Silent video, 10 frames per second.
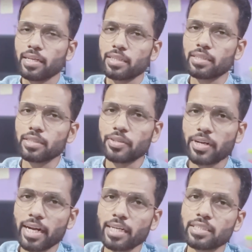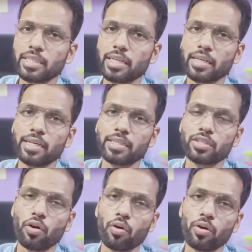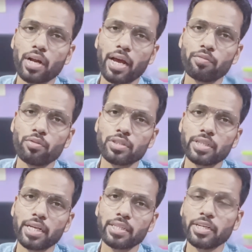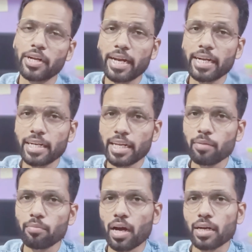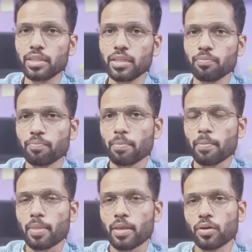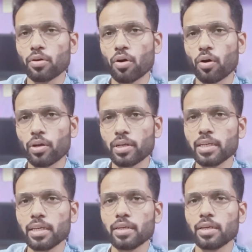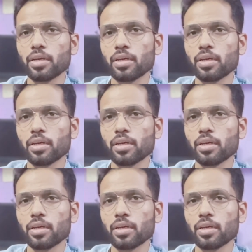the trade secrets, or I would say the trade name, are the only